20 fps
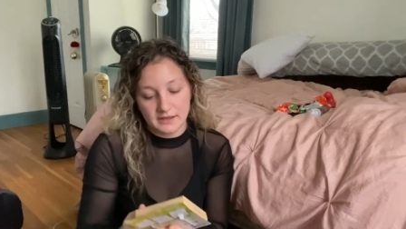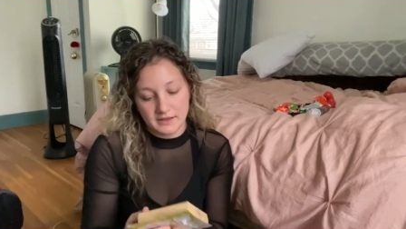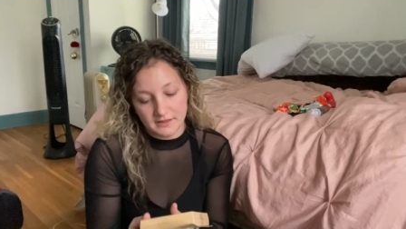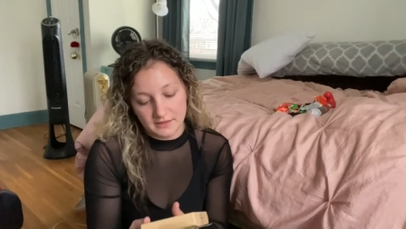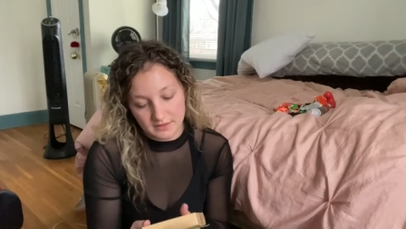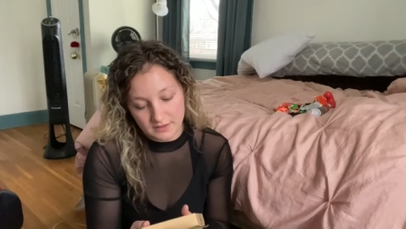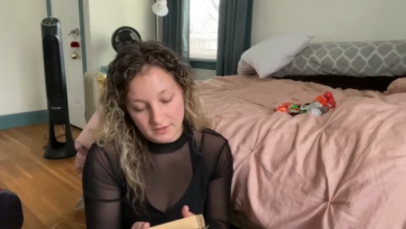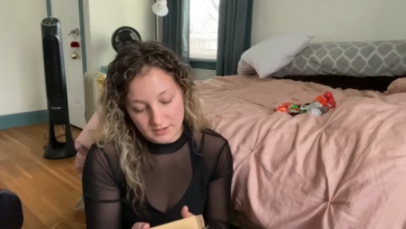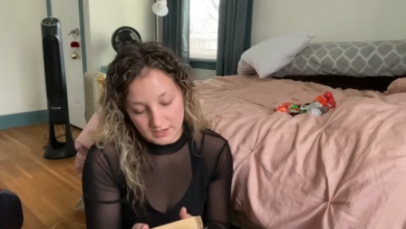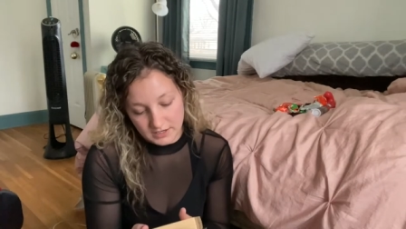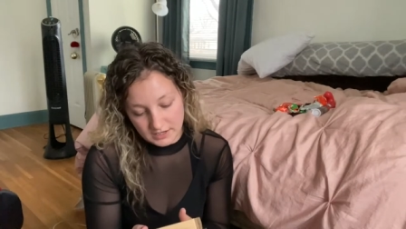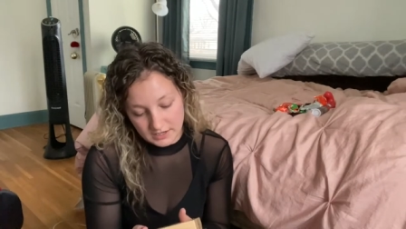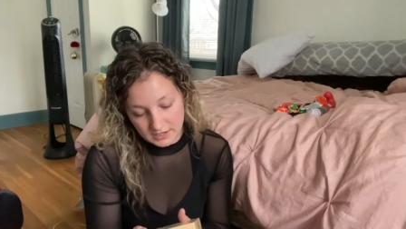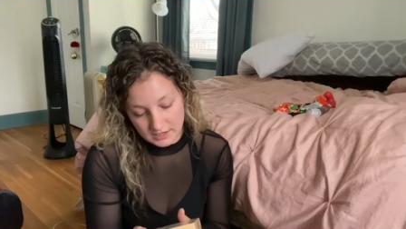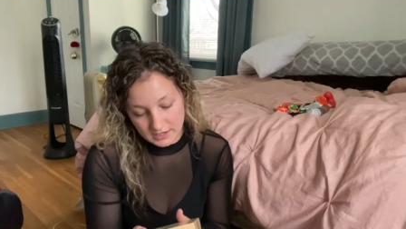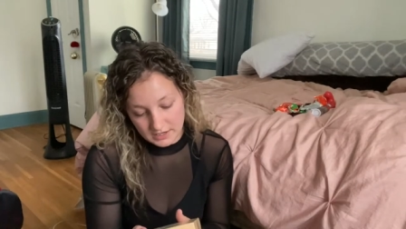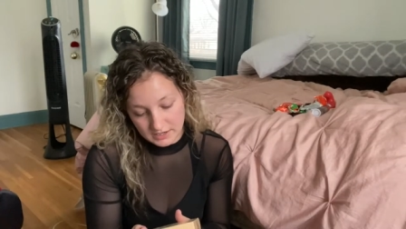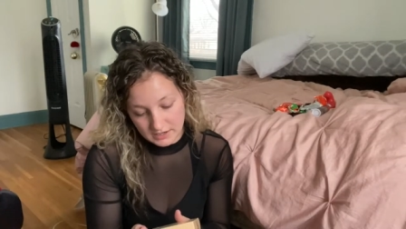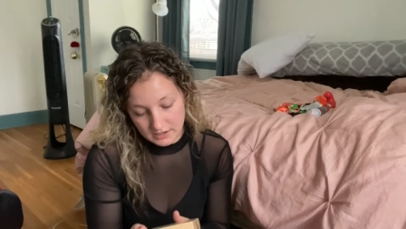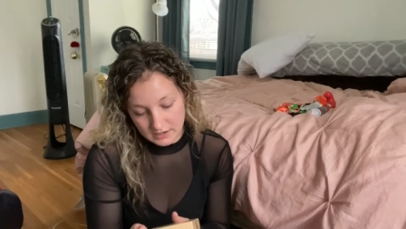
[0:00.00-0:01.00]

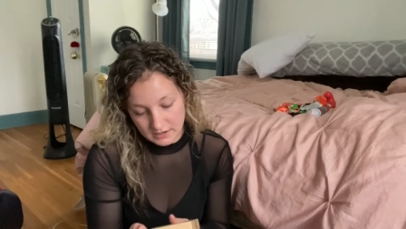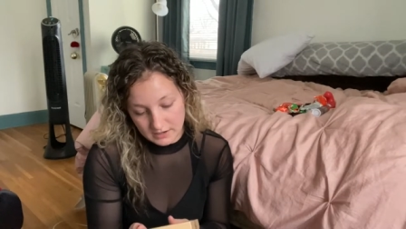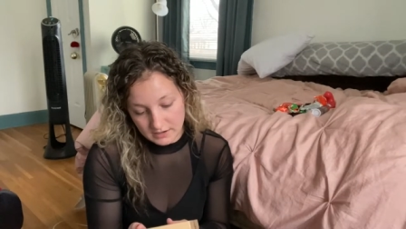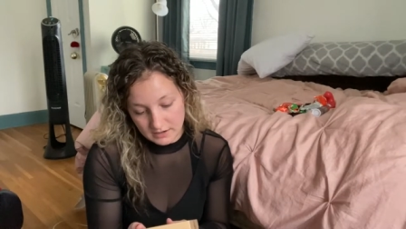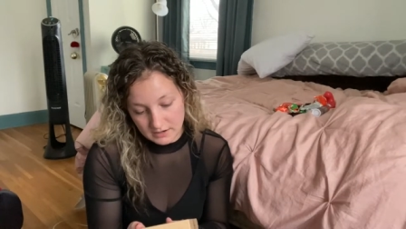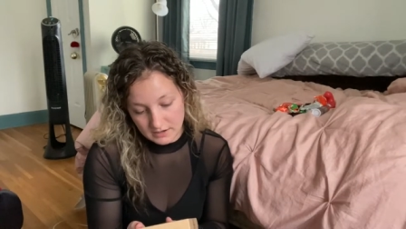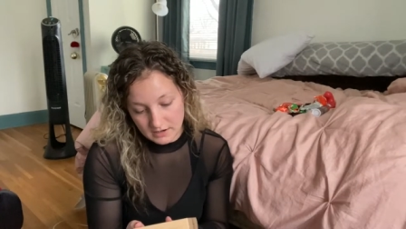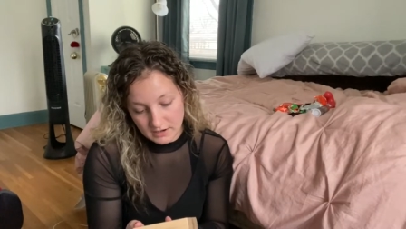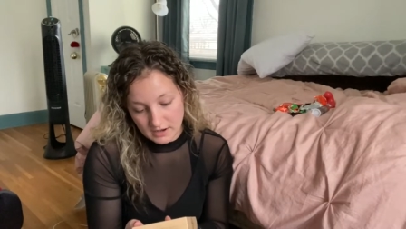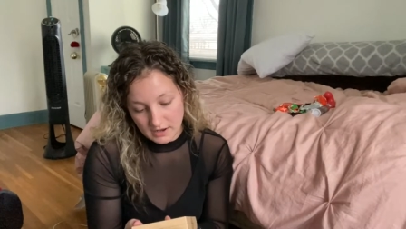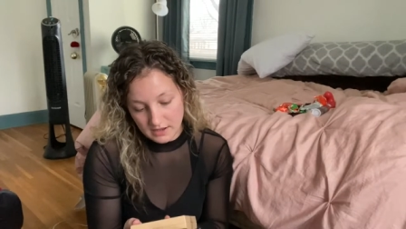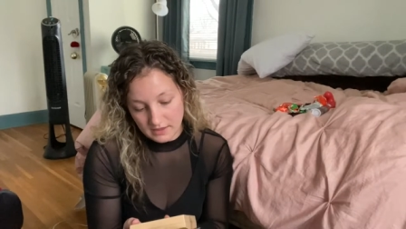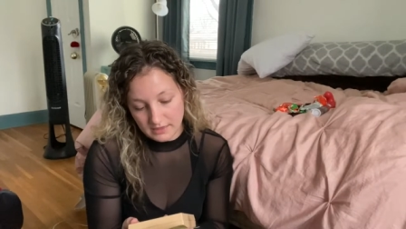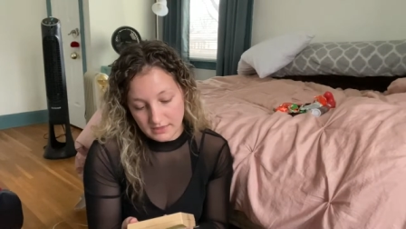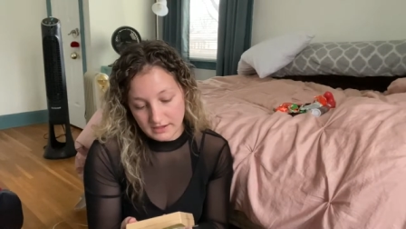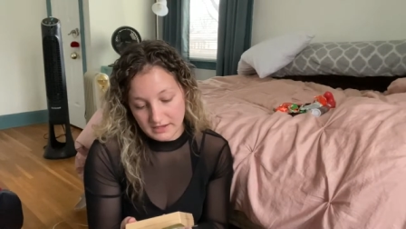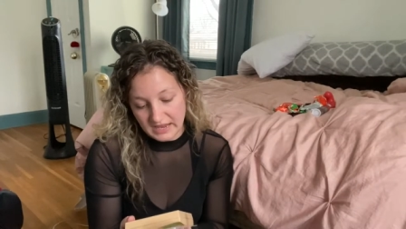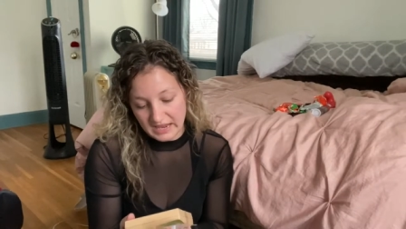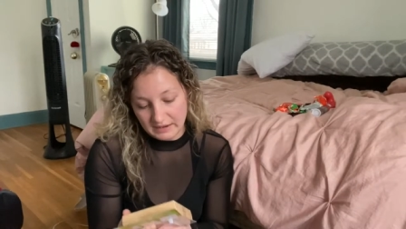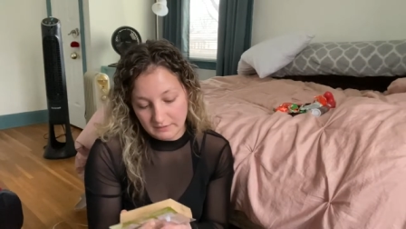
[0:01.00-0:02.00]
the, the
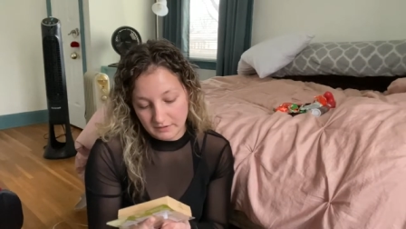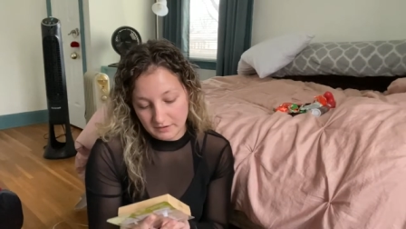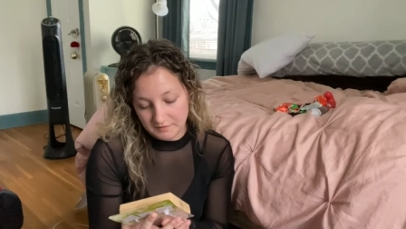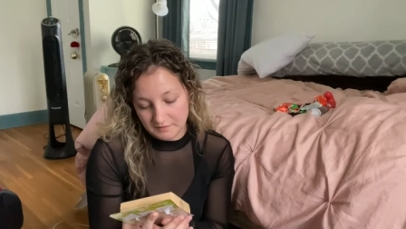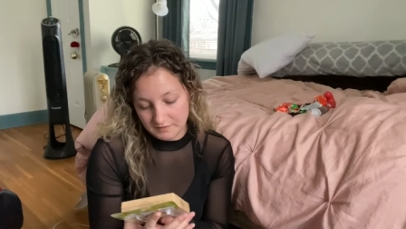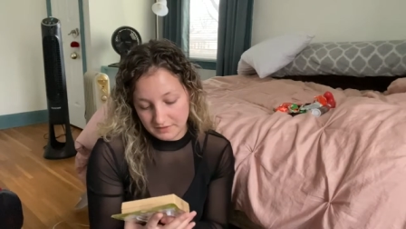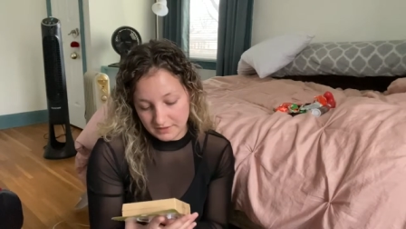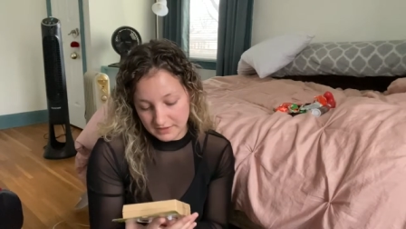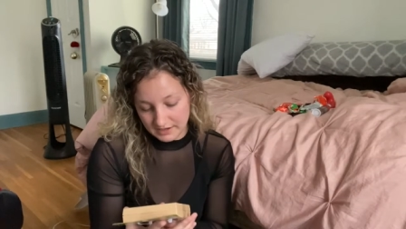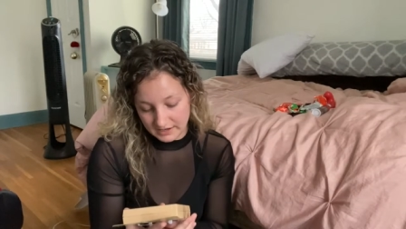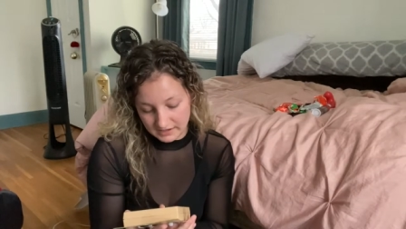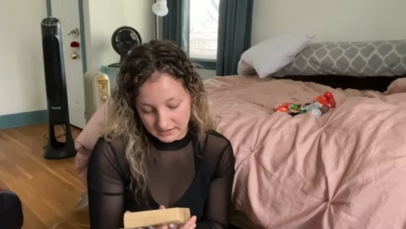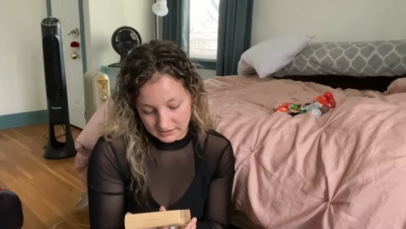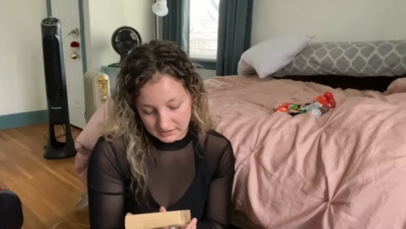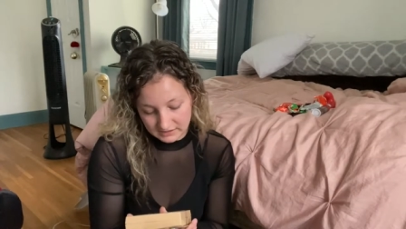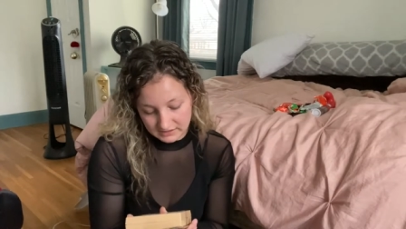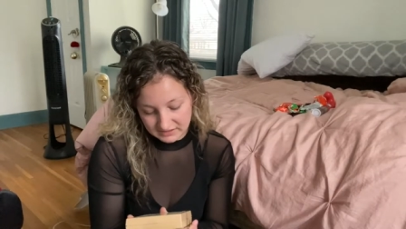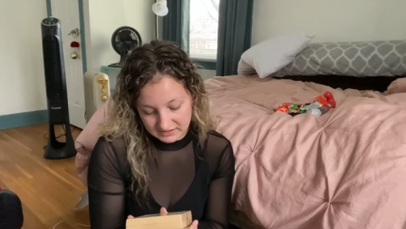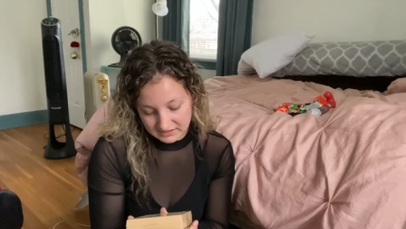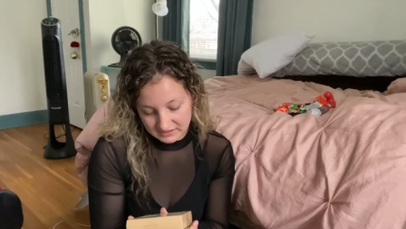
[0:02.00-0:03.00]
Game of
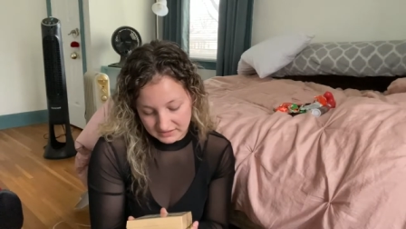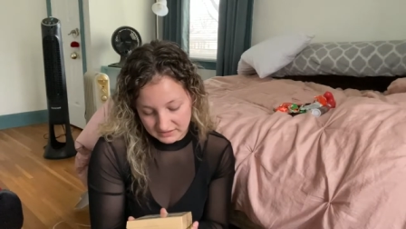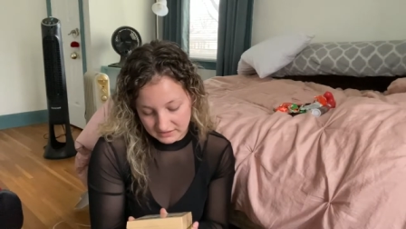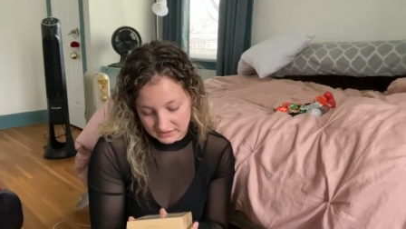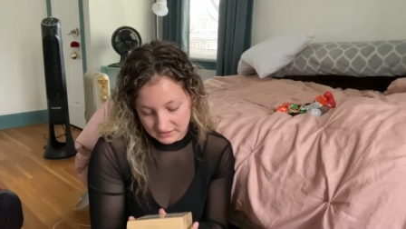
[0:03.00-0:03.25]
Things.